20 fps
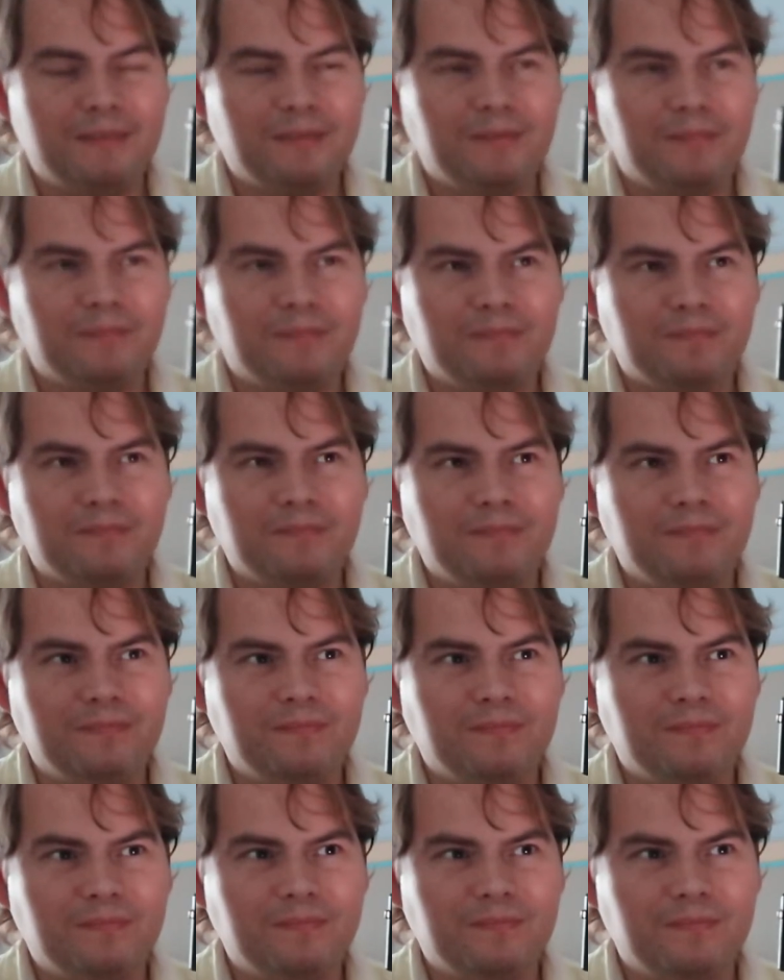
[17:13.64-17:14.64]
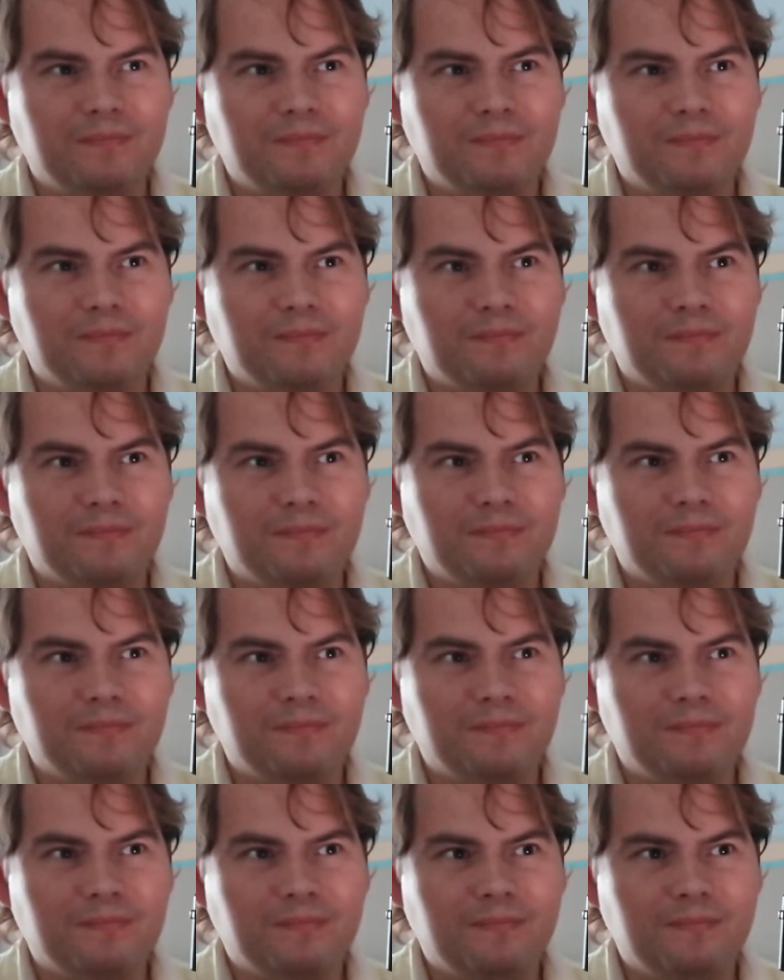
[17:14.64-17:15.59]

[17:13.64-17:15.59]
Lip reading: Nobody speaks.